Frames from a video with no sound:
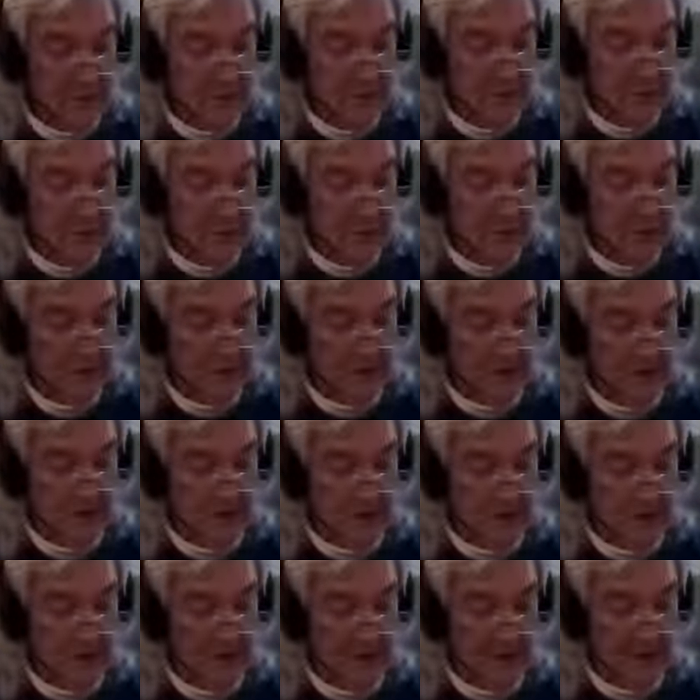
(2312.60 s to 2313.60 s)
your
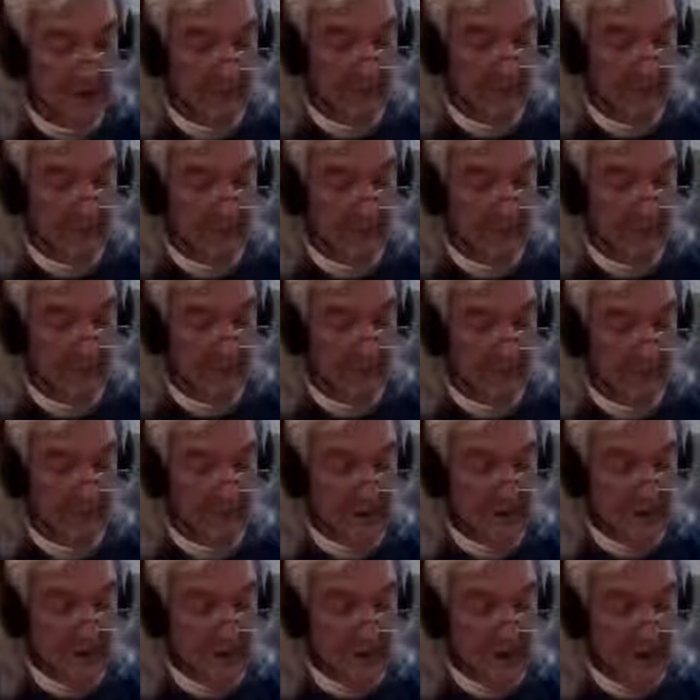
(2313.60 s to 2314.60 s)
daily life,
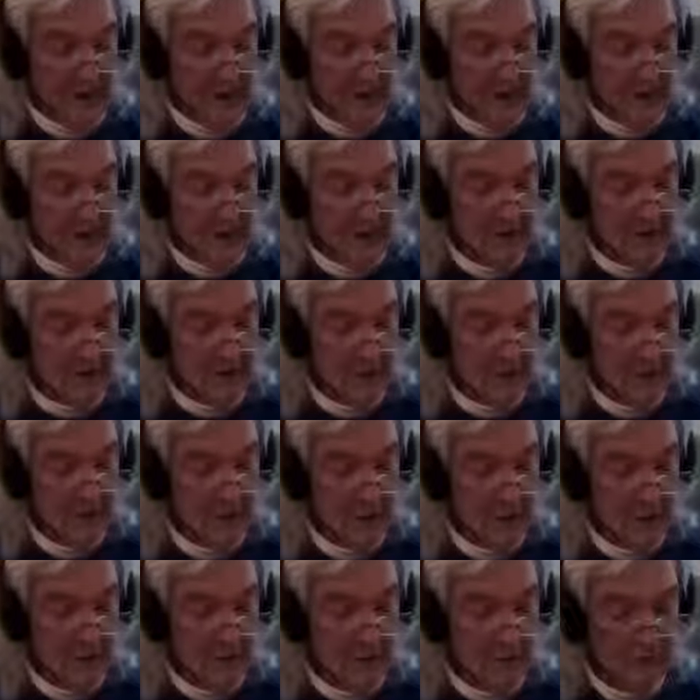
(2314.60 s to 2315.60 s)
into
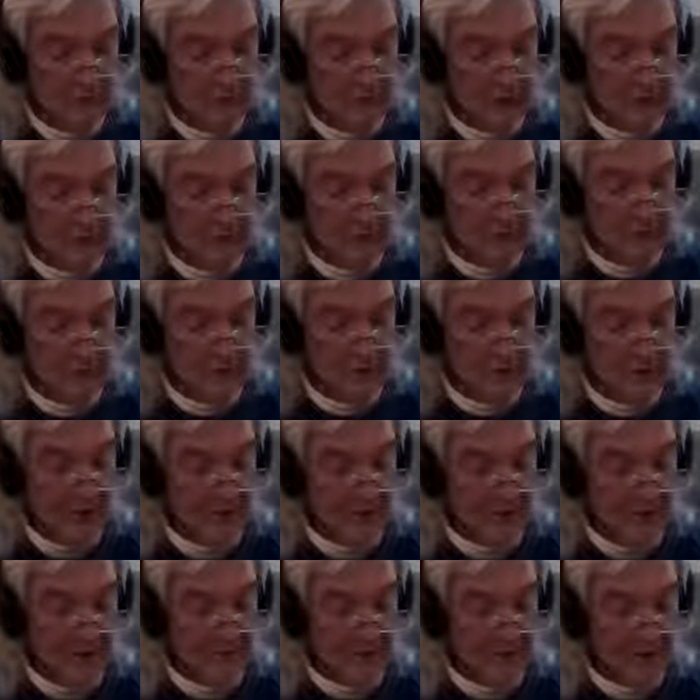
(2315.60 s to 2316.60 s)
your
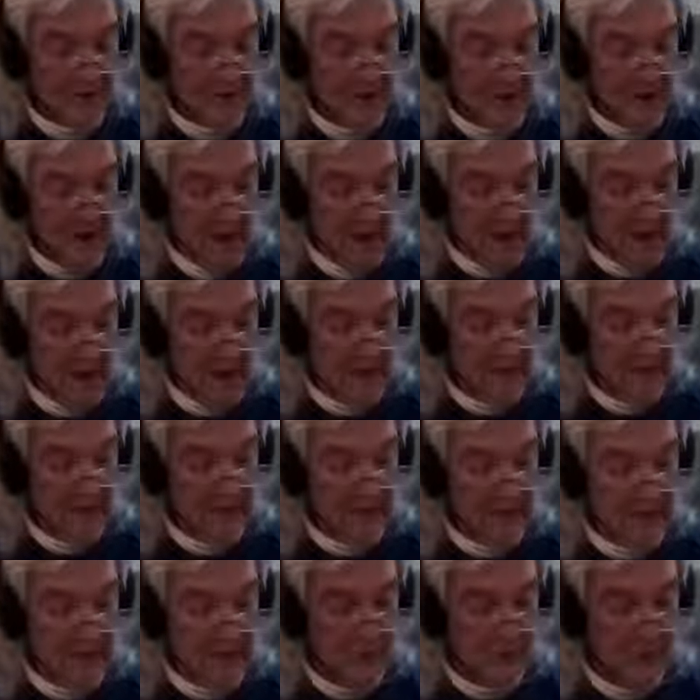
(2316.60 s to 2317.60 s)
relationships, and
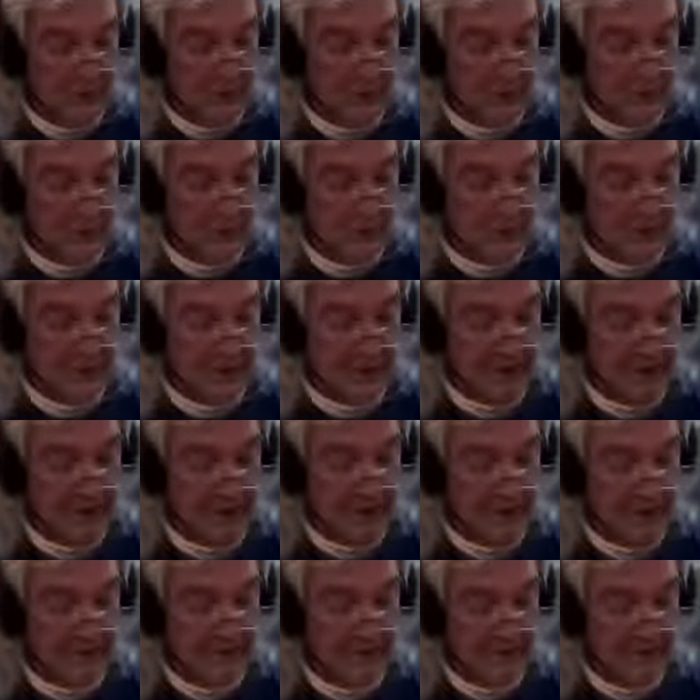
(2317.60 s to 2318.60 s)
into your
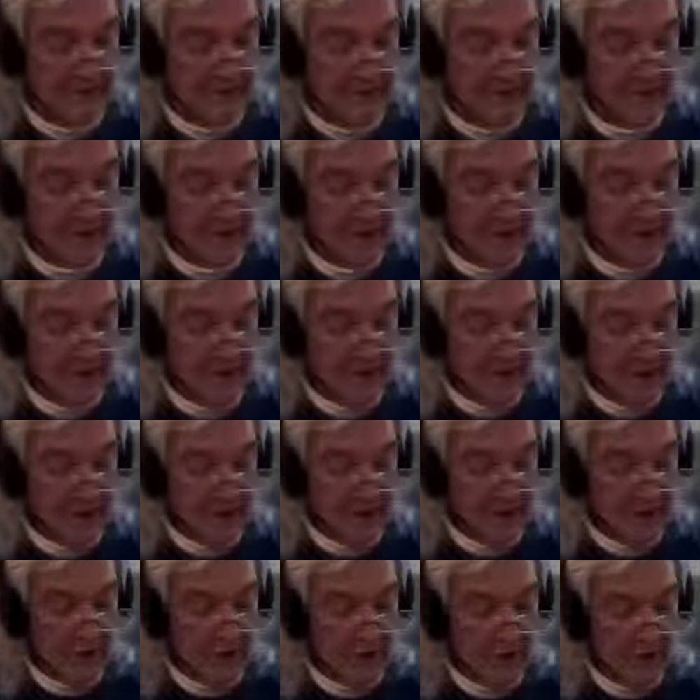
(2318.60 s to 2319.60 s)
circumstances.
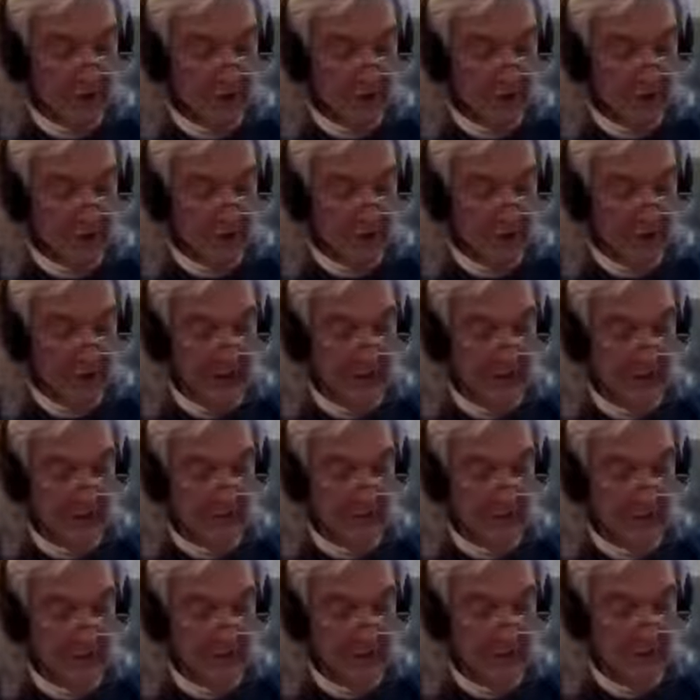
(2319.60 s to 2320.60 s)
You are there
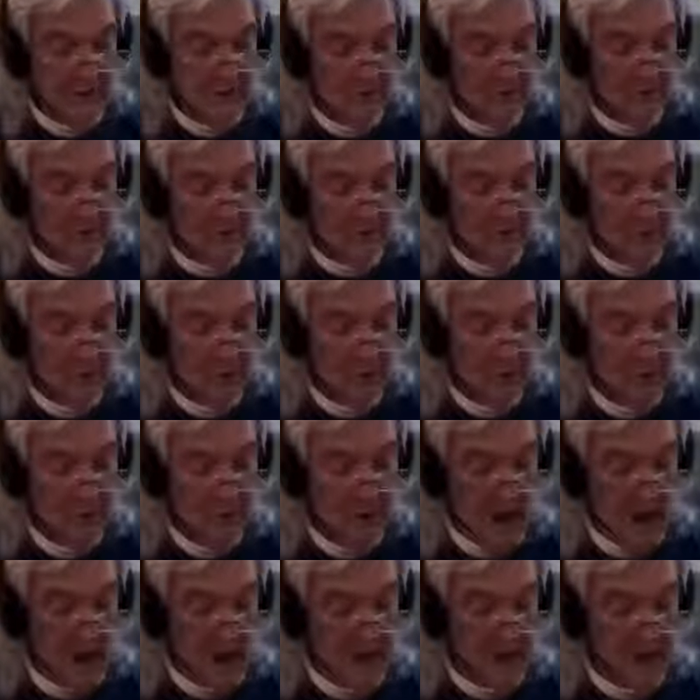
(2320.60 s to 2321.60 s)
to use your
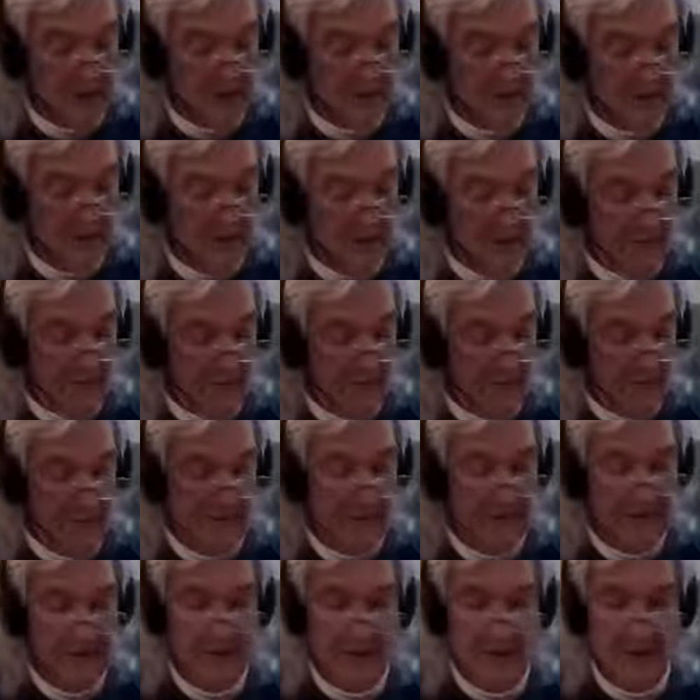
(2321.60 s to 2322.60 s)
minds for
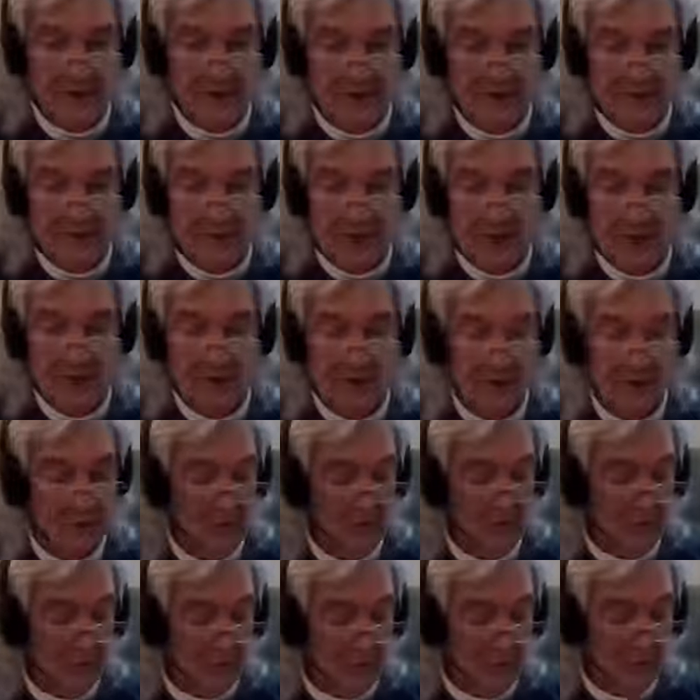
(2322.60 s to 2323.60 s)
this
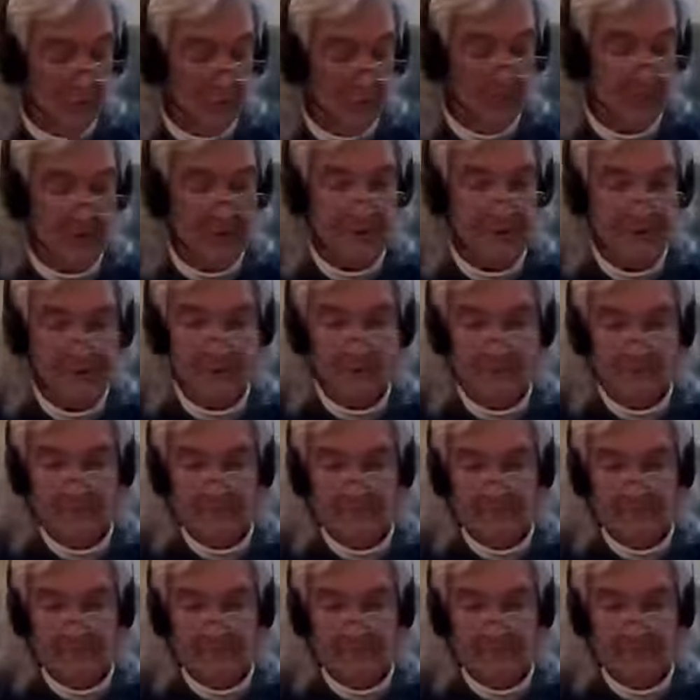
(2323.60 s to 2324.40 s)
special purpose.